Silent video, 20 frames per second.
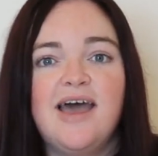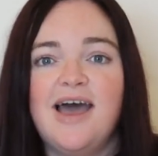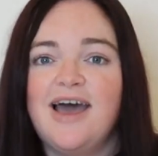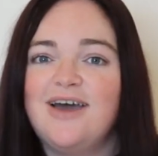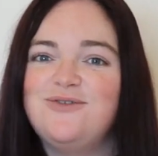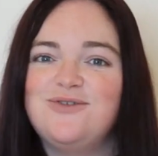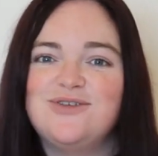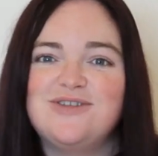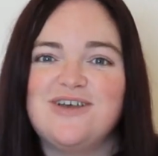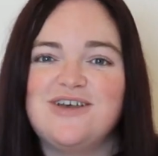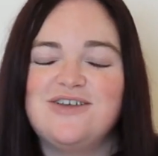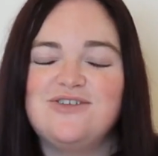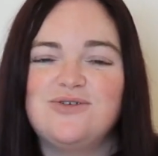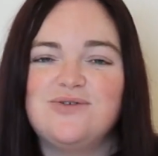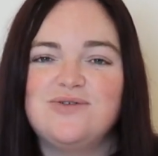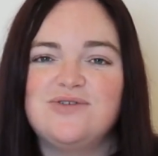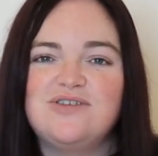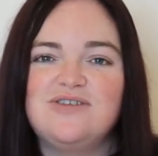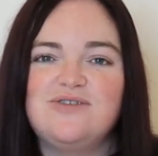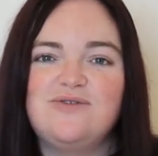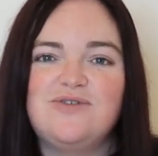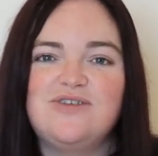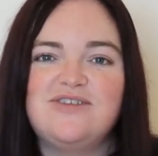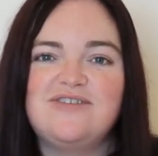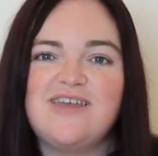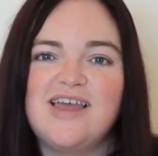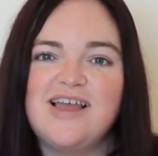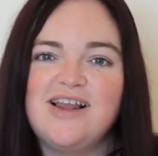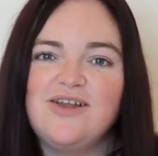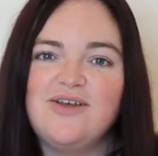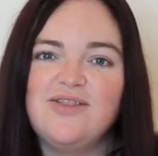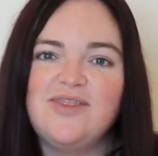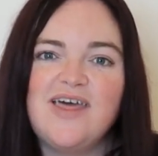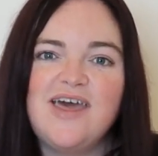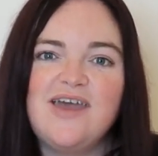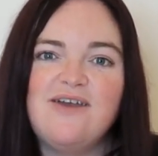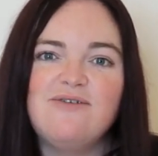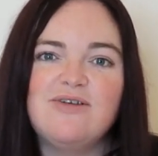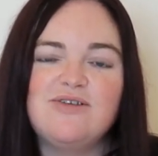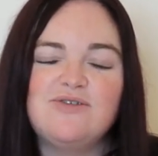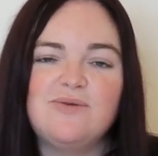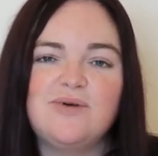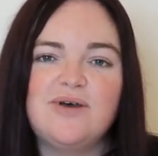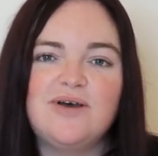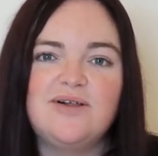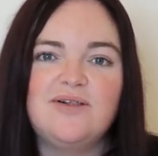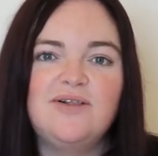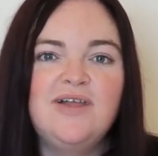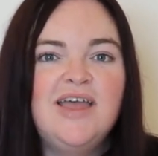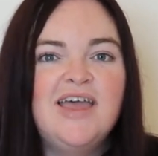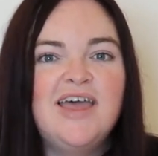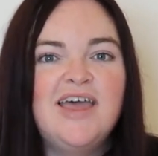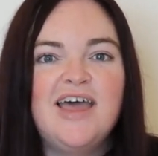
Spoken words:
advertise horses for sale on there as well.